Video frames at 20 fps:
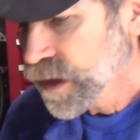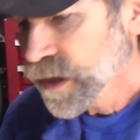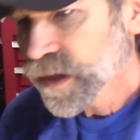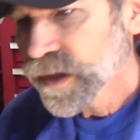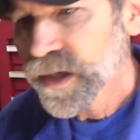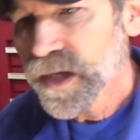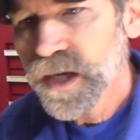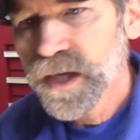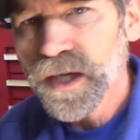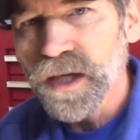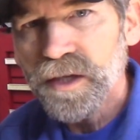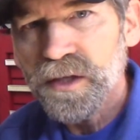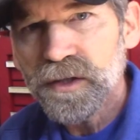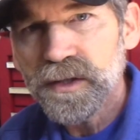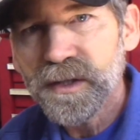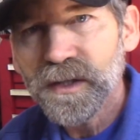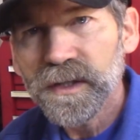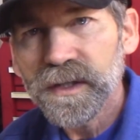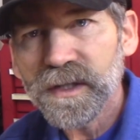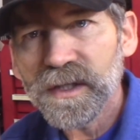Now,
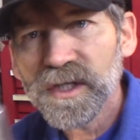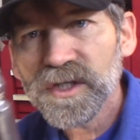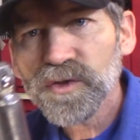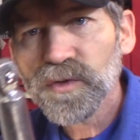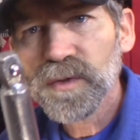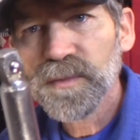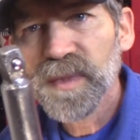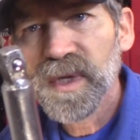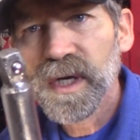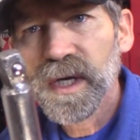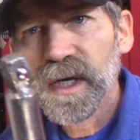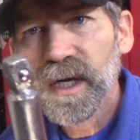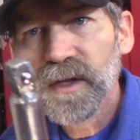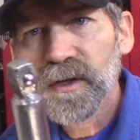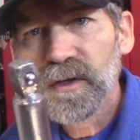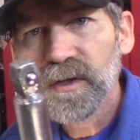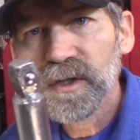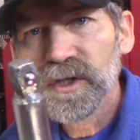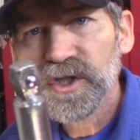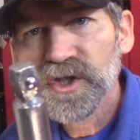this would have been another
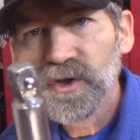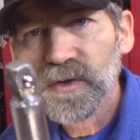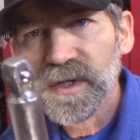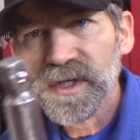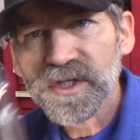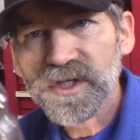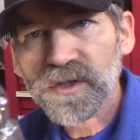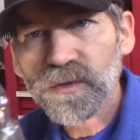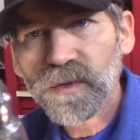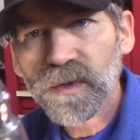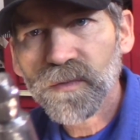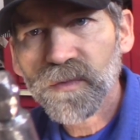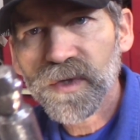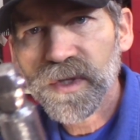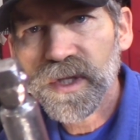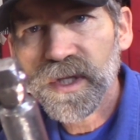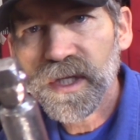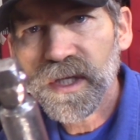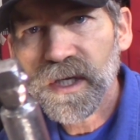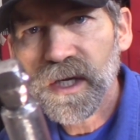good choice. The one with
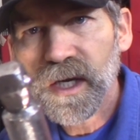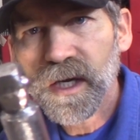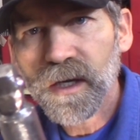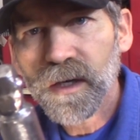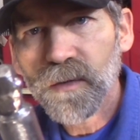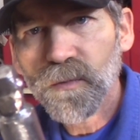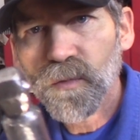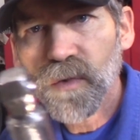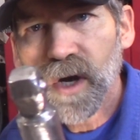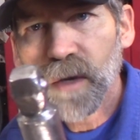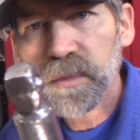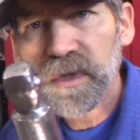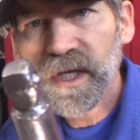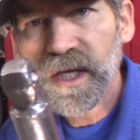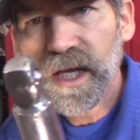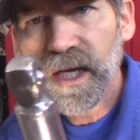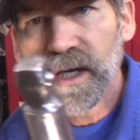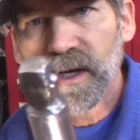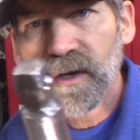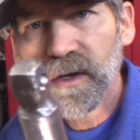the wobbly
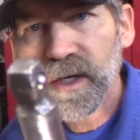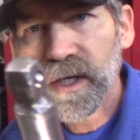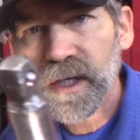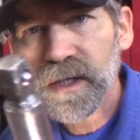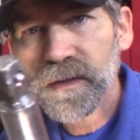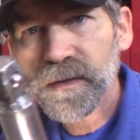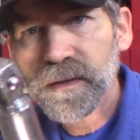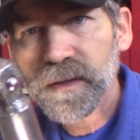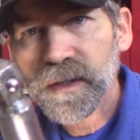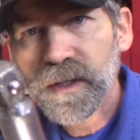head on it.